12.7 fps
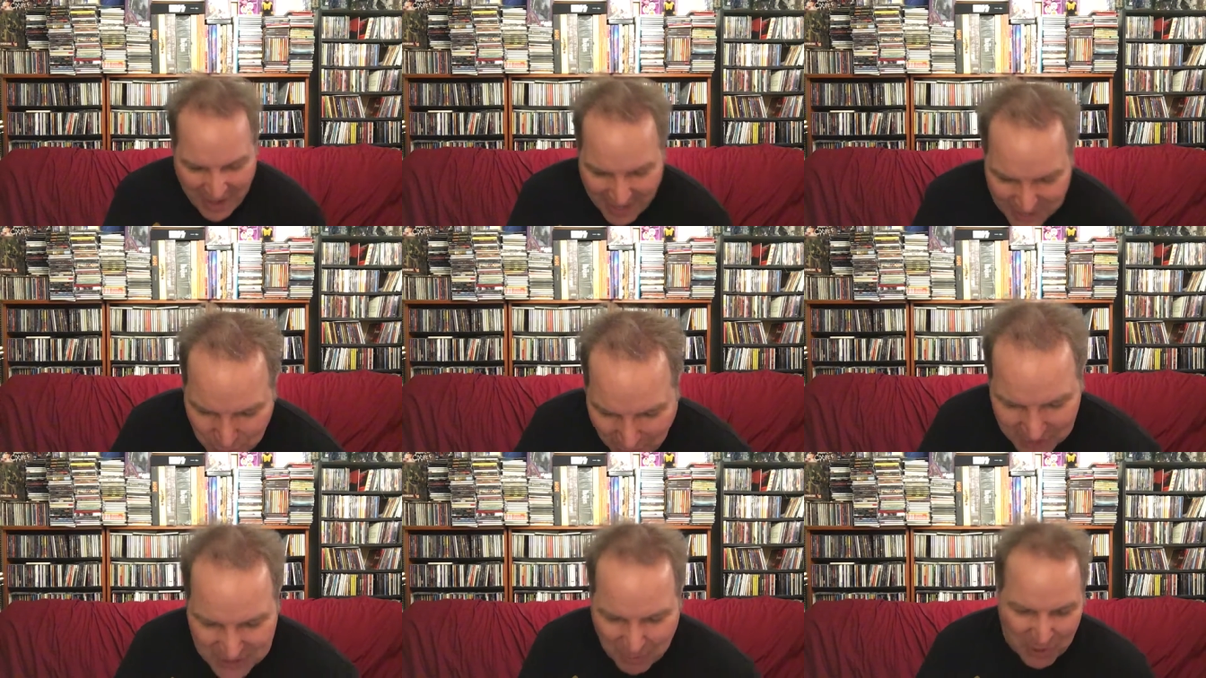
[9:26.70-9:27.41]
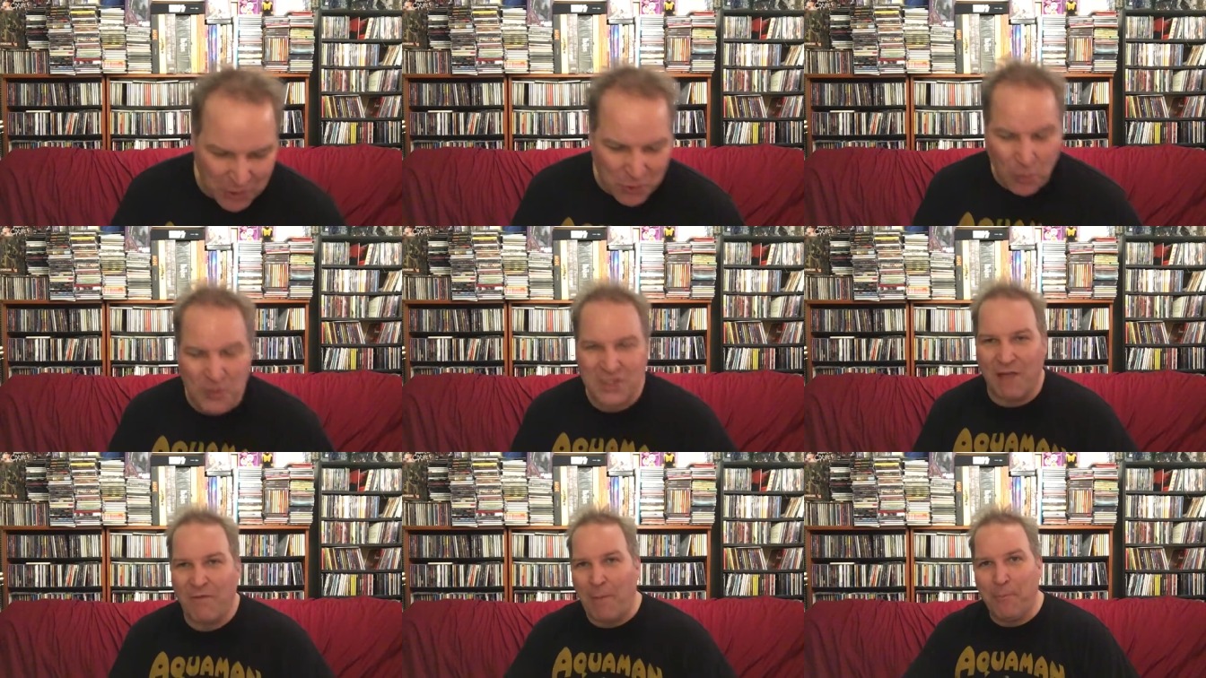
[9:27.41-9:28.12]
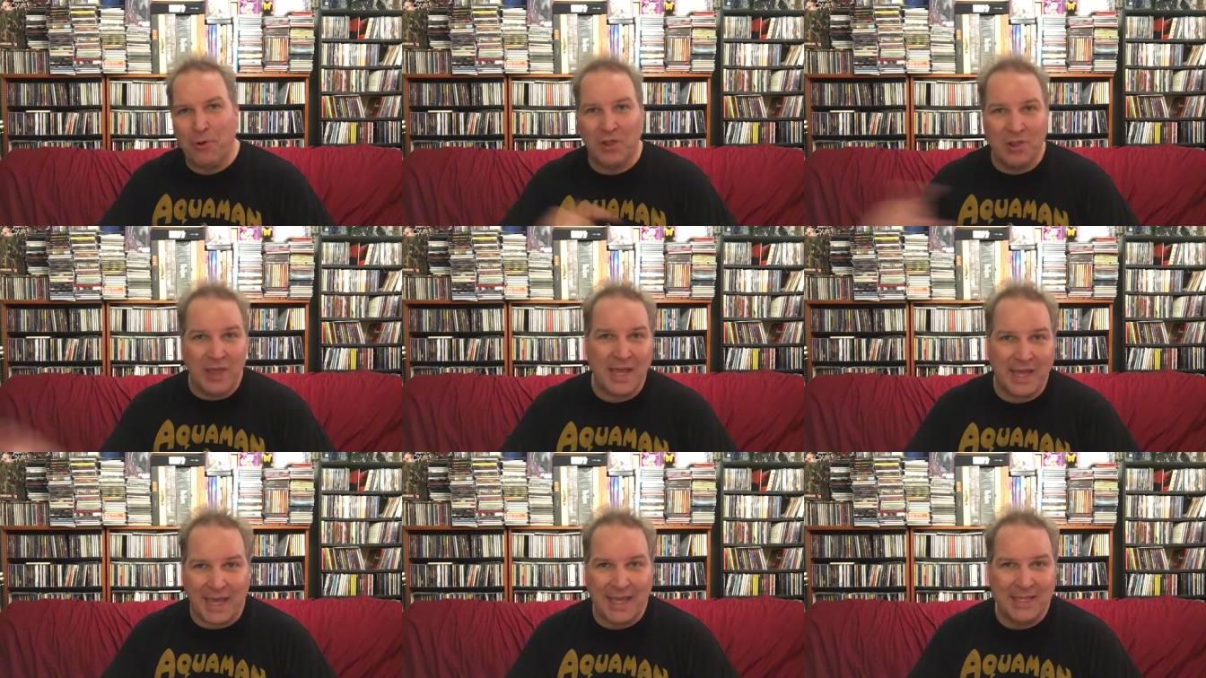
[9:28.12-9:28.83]
As well as some other cool stuff. I'll put a
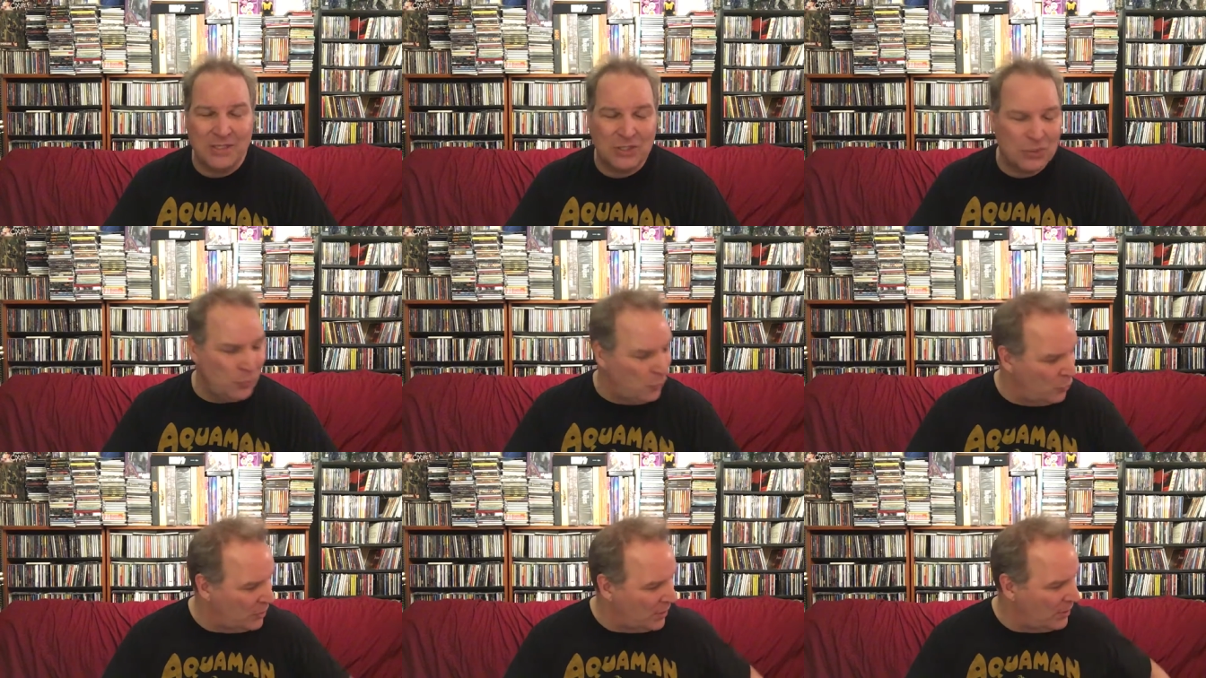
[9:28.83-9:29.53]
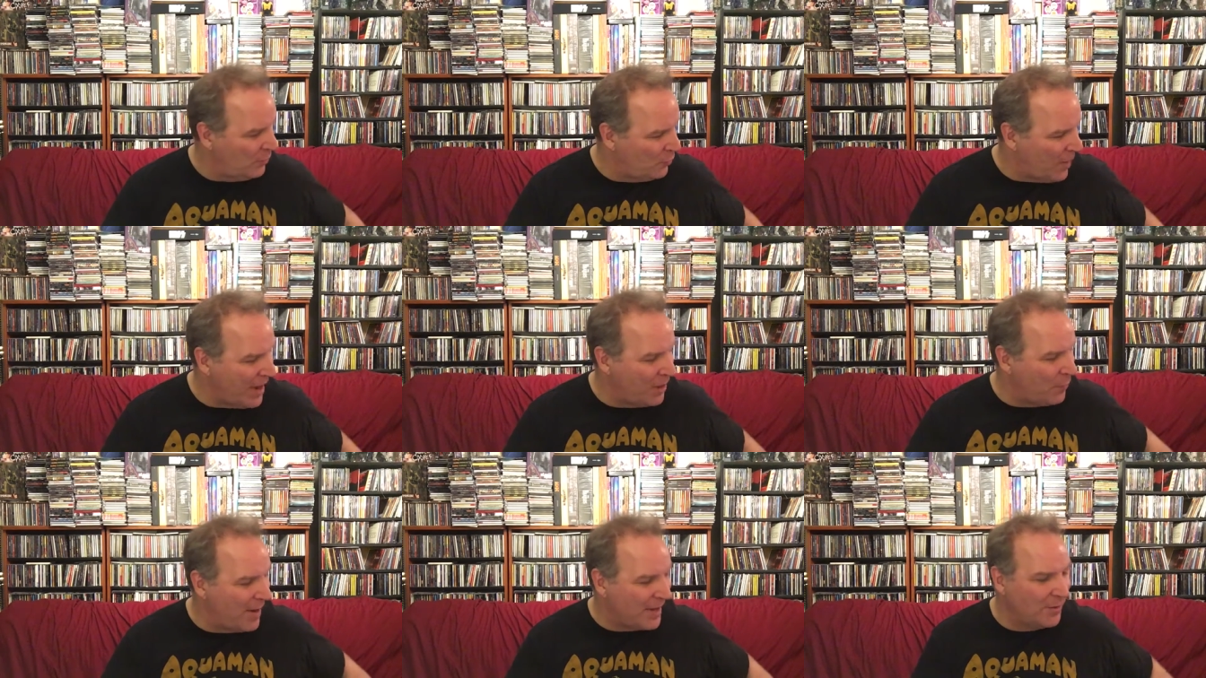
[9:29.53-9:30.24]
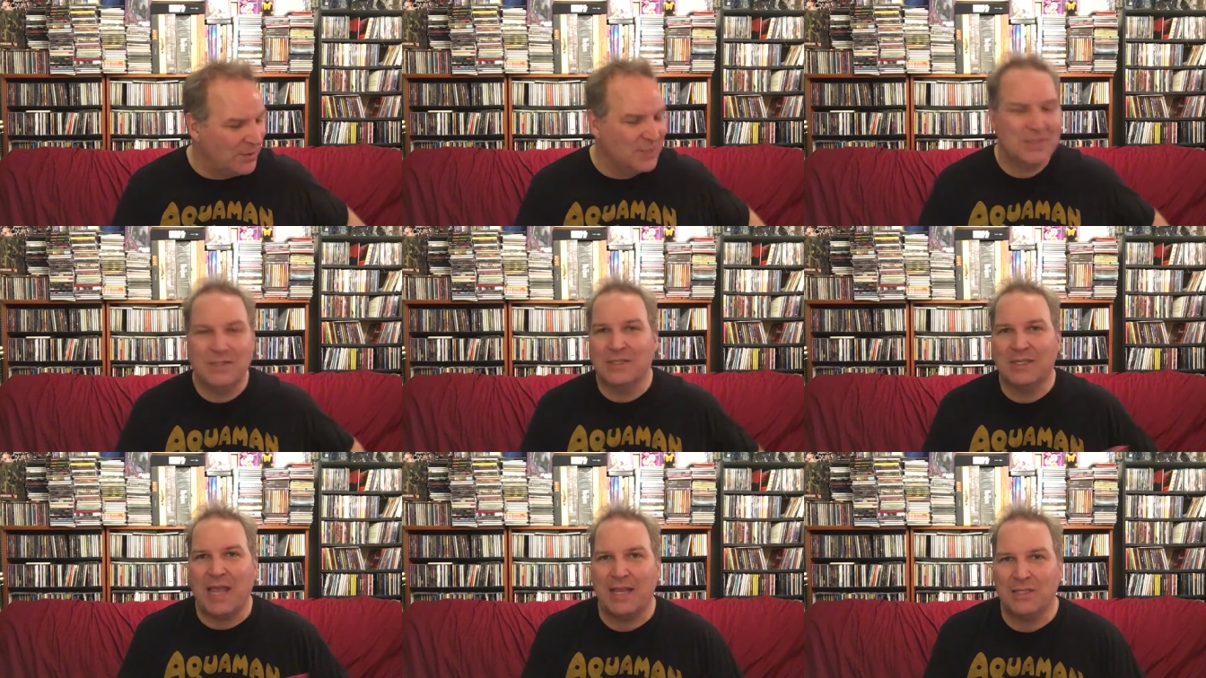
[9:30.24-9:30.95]
link into the Rhino Records
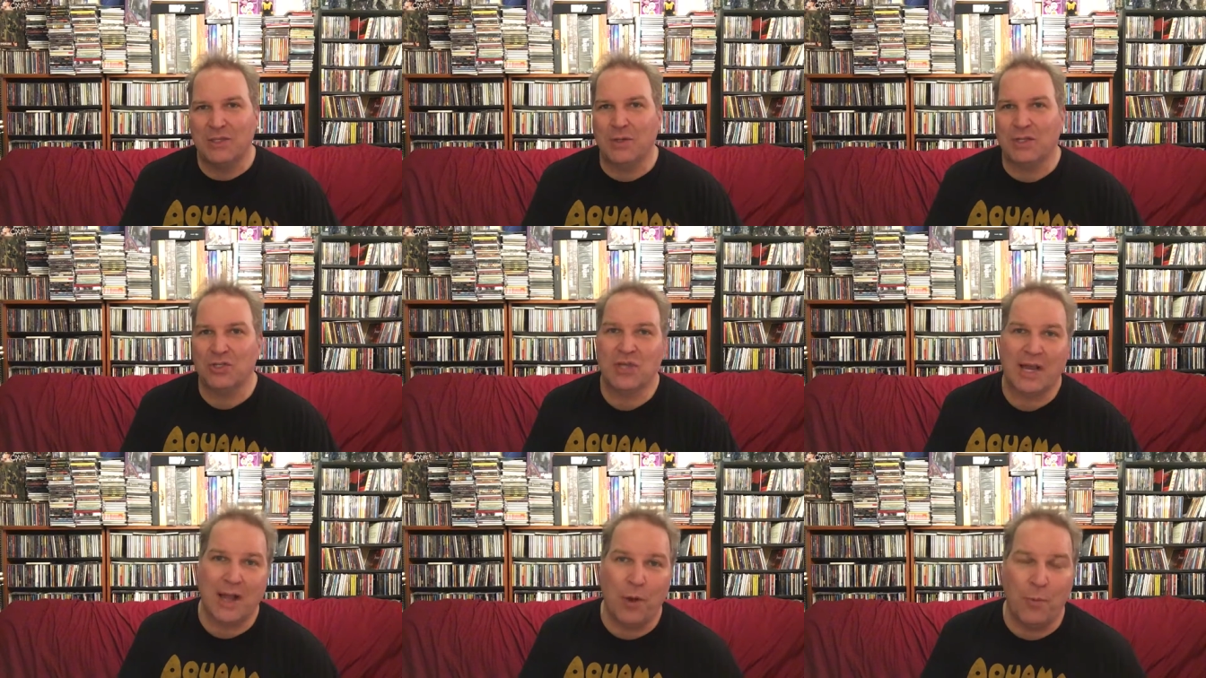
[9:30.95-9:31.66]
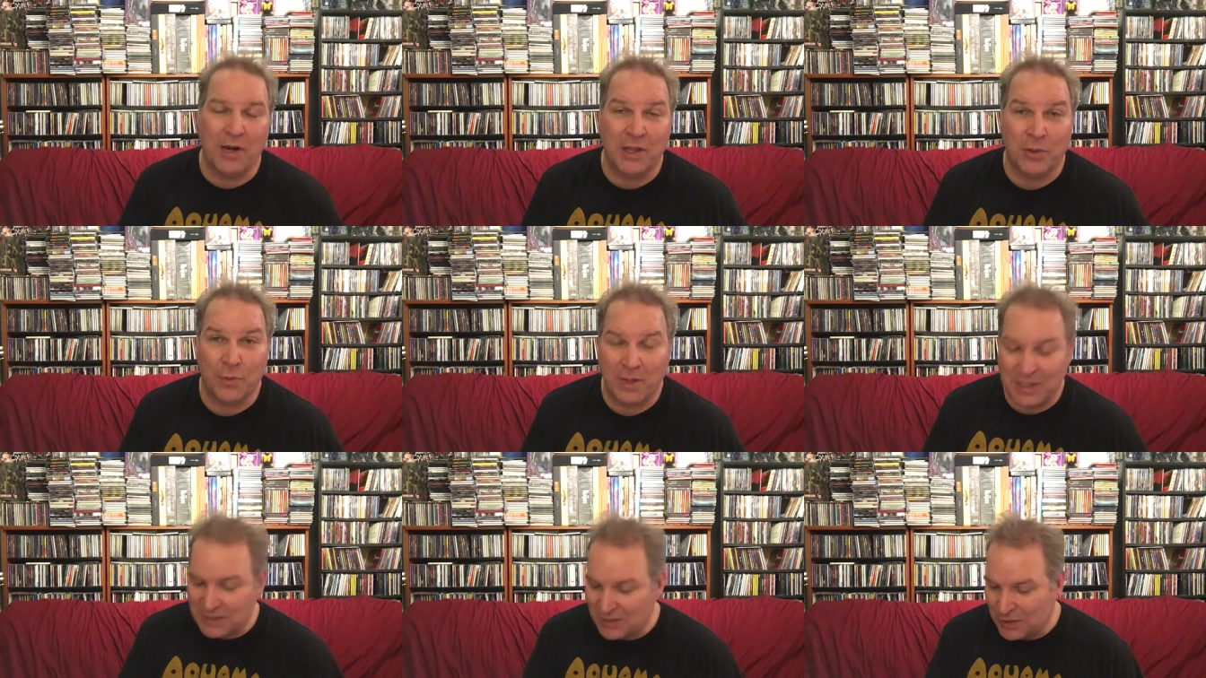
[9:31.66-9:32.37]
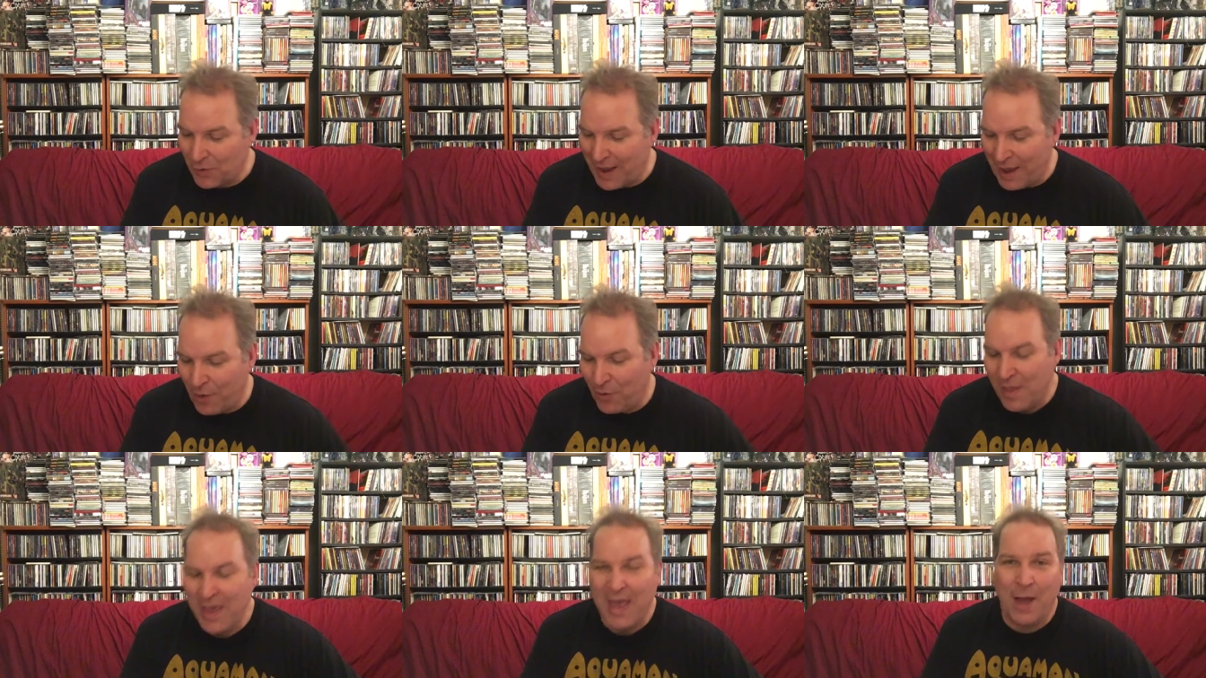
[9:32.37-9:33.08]
site so you can check out what other releases are out.